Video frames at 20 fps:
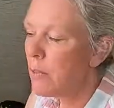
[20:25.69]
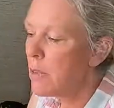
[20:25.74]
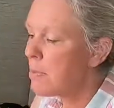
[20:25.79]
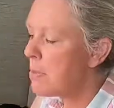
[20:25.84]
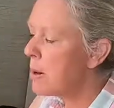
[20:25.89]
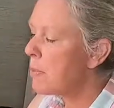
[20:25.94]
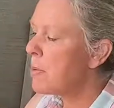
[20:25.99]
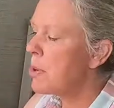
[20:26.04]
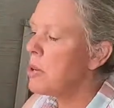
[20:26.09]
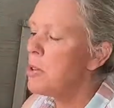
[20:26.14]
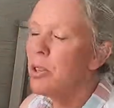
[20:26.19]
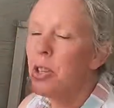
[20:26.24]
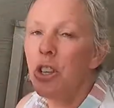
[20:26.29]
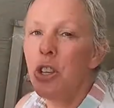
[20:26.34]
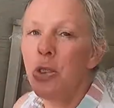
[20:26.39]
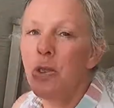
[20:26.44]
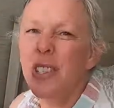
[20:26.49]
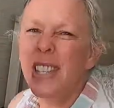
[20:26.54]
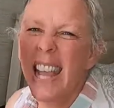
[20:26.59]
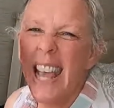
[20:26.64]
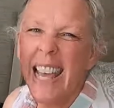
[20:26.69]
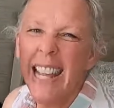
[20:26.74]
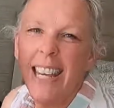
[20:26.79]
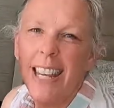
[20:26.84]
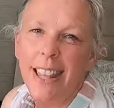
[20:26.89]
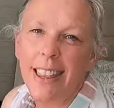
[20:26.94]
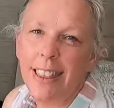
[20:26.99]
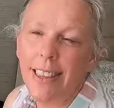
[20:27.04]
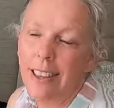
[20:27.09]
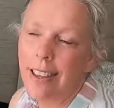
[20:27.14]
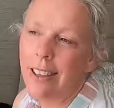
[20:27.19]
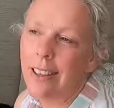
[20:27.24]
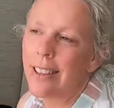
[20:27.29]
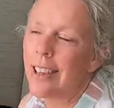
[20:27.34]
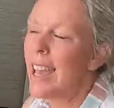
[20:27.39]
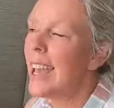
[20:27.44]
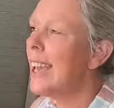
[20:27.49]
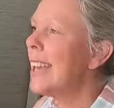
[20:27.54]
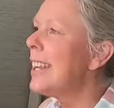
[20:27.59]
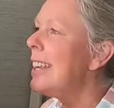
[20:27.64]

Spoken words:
Remember, you can use anything